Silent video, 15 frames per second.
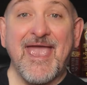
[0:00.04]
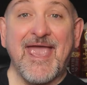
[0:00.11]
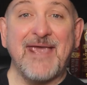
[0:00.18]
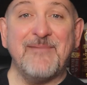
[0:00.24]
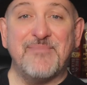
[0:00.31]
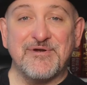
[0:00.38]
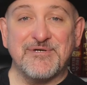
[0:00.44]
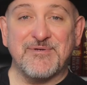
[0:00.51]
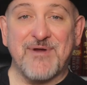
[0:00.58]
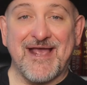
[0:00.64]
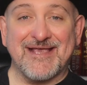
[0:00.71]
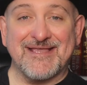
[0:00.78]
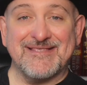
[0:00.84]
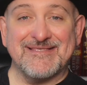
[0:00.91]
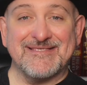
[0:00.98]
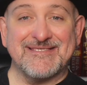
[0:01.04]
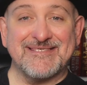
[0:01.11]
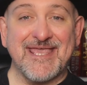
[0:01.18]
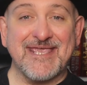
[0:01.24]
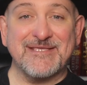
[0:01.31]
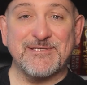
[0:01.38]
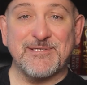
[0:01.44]
Hey, Boat Dragons,
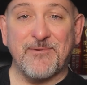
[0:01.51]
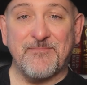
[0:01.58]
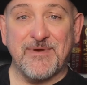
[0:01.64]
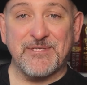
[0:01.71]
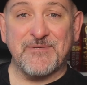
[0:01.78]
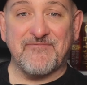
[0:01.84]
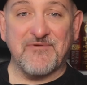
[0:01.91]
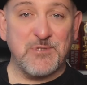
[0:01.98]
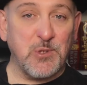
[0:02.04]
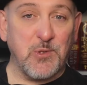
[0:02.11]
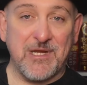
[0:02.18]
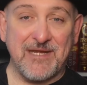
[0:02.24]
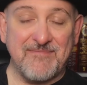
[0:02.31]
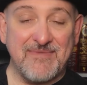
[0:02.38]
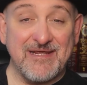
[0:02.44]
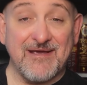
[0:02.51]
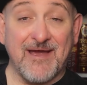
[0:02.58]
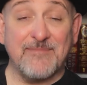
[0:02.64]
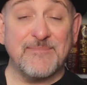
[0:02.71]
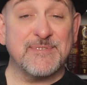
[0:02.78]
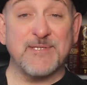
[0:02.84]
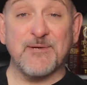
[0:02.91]
thanks so much for joining me.
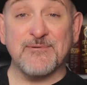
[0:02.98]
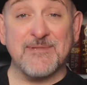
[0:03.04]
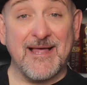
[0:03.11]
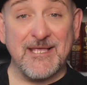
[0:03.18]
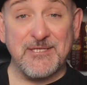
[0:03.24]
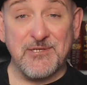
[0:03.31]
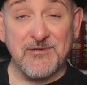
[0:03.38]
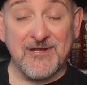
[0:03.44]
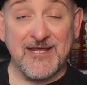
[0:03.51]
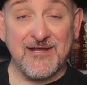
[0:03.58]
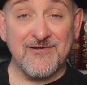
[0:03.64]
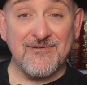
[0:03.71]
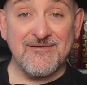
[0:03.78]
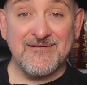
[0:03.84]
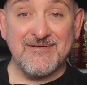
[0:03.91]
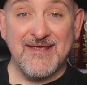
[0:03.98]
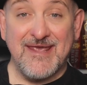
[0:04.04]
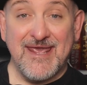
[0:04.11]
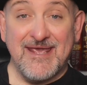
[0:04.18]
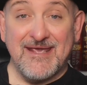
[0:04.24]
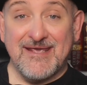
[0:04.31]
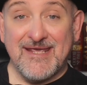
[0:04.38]
I'm so glad you're here.
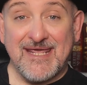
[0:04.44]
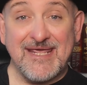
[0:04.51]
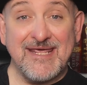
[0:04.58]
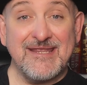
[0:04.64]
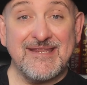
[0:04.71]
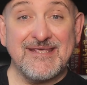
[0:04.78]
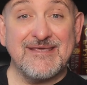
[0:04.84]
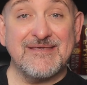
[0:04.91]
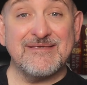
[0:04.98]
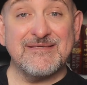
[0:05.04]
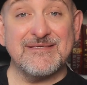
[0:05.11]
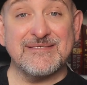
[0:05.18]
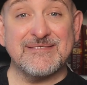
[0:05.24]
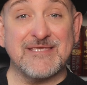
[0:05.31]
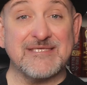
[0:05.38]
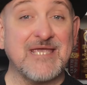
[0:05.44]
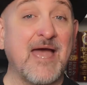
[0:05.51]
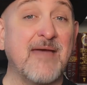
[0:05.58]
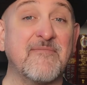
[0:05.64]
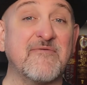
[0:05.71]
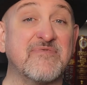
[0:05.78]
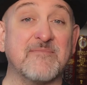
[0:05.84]
It is the
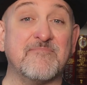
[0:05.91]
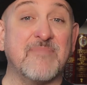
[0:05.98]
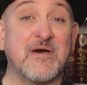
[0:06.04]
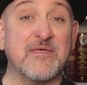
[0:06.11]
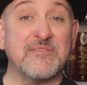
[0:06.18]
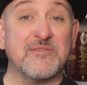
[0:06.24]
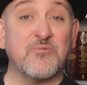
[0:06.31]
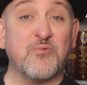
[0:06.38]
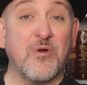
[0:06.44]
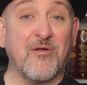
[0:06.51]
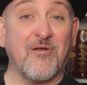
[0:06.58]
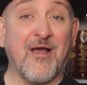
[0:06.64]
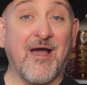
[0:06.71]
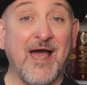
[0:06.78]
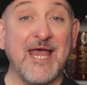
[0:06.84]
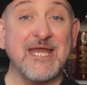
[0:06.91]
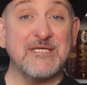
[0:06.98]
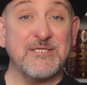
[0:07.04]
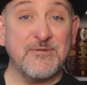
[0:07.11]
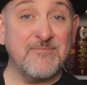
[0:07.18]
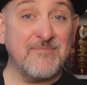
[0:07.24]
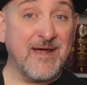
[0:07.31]
time of the month where I
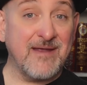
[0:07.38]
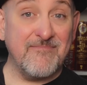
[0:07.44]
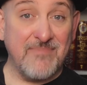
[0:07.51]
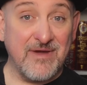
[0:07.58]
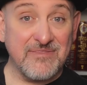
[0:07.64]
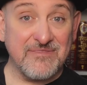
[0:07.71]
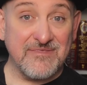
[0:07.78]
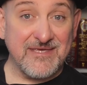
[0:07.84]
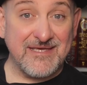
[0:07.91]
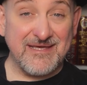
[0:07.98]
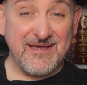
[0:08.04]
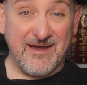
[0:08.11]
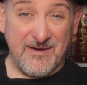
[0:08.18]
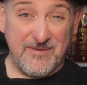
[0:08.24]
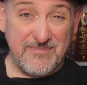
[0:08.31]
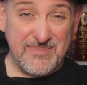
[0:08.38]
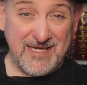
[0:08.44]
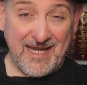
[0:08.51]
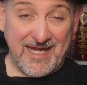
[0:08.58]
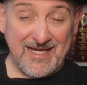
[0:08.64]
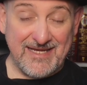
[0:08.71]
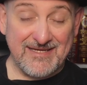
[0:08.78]
do my monthly
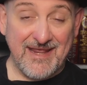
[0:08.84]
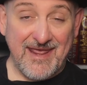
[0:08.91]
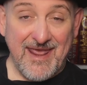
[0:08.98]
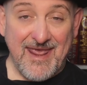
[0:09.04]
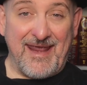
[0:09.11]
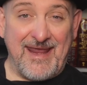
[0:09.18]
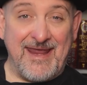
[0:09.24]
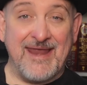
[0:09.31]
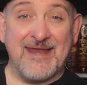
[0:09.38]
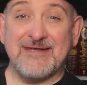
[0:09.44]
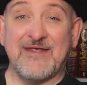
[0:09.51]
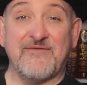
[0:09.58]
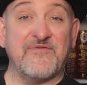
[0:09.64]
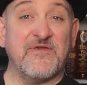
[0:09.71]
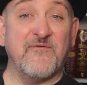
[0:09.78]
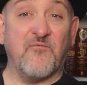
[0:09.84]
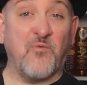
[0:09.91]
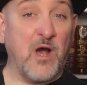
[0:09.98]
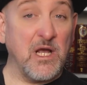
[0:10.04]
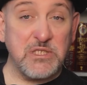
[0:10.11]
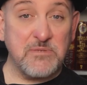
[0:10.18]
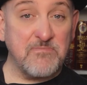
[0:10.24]
update. And if you've
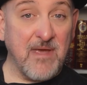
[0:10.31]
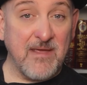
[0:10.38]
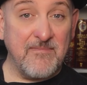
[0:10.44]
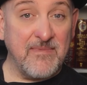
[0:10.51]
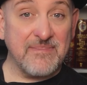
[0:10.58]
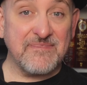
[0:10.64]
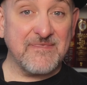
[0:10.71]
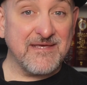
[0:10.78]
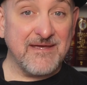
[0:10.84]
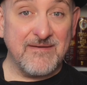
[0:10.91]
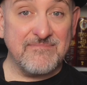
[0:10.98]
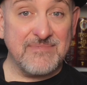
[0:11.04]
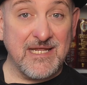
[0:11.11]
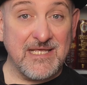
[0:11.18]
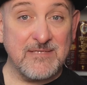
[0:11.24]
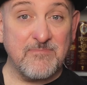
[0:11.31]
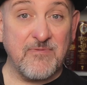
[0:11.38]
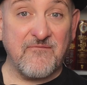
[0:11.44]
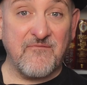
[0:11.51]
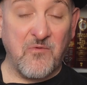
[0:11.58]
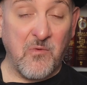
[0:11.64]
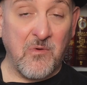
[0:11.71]
watched my monthly updates
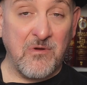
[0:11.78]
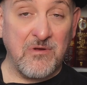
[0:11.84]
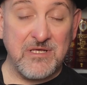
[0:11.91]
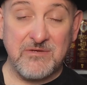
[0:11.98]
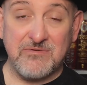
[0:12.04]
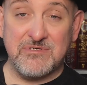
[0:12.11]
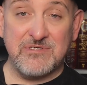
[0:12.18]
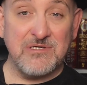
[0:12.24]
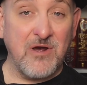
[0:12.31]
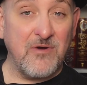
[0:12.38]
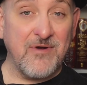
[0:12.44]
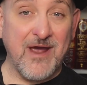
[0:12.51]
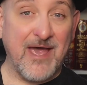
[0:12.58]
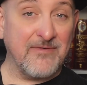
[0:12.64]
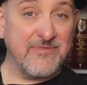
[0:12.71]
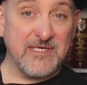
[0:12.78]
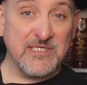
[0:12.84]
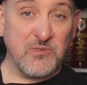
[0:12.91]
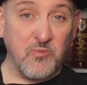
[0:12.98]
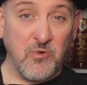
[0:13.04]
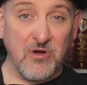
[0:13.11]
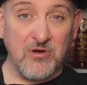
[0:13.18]
before, you know how
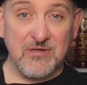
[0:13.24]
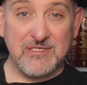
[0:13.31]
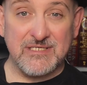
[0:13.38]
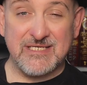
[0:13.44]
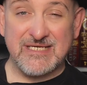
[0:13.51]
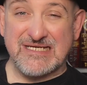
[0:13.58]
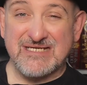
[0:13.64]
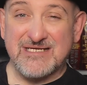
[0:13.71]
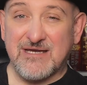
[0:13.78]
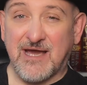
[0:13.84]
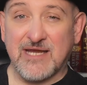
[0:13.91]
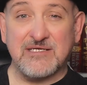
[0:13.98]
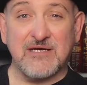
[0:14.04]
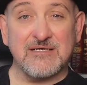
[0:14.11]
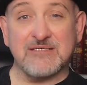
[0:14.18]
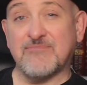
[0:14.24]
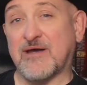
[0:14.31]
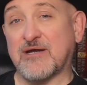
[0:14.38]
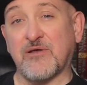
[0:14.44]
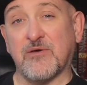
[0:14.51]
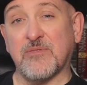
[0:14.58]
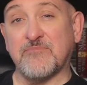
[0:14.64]
this works. I talk
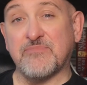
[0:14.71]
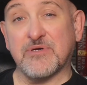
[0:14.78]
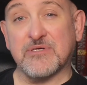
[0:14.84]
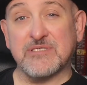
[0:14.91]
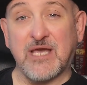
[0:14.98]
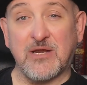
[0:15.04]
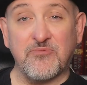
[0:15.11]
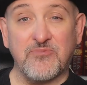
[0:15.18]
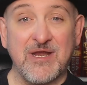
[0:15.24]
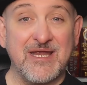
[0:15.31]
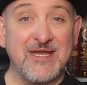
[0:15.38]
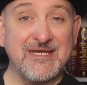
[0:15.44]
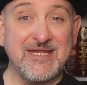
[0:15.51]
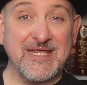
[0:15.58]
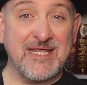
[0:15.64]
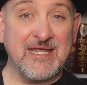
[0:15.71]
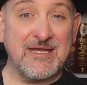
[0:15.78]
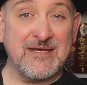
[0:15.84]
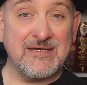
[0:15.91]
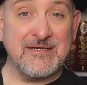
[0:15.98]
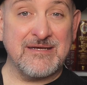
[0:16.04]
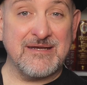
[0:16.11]
about all the books I read
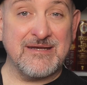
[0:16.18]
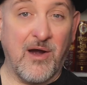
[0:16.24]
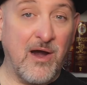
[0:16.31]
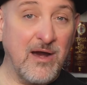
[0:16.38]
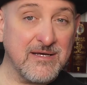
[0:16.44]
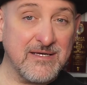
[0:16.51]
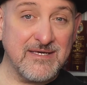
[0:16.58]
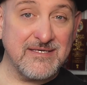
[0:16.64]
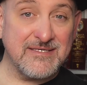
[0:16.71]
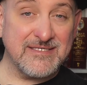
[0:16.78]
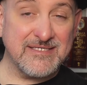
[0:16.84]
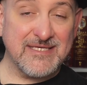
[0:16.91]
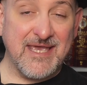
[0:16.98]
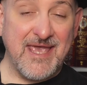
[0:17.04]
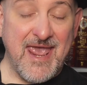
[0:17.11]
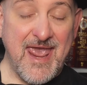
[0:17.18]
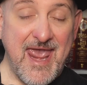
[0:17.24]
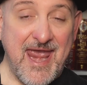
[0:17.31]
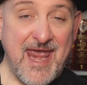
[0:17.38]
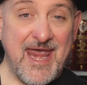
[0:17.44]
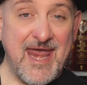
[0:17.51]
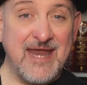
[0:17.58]
in August,
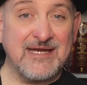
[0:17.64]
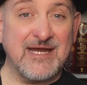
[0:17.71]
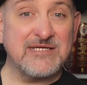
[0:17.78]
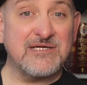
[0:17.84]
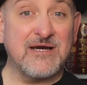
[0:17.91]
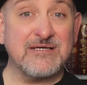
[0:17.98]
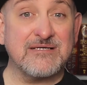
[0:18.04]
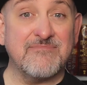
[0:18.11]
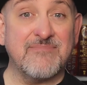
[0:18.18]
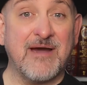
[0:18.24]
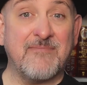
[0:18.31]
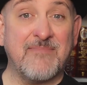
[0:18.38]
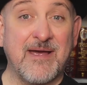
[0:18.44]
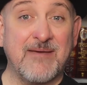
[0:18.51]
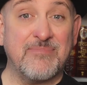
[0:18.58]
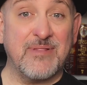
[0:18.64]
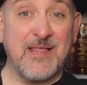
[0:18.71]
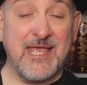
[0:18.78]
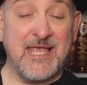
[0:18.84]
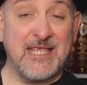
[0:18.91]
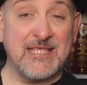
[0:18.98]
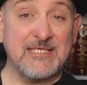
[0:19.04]
and I talk about my
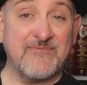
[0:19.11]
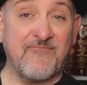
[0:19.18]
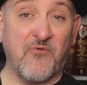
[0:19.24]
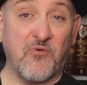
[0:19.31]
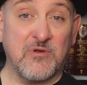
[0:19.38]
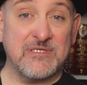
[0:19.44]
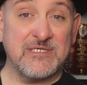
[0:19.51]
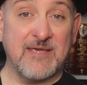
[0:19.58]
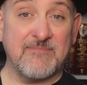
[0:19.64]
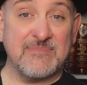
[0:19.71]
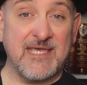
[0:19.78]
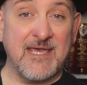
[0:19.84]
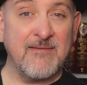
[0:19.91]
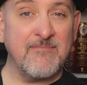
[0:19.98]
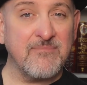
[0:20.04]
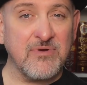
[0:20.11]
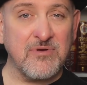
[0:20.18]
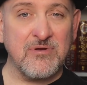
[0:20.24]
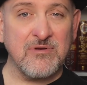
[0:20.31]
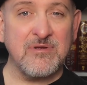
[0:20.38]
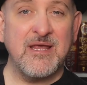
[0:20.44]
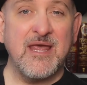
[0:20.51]
plans for
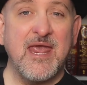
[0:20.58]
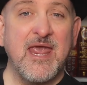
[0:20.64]
September,